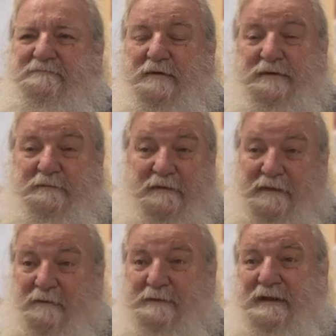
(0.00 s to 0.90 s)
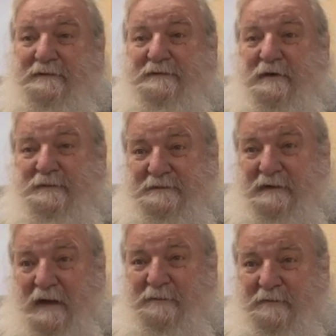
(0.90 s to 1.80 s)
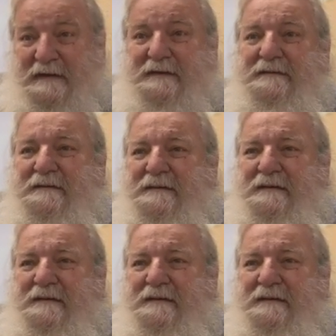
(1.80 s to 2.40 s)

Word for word: first of all, the Hubble telescope's still operating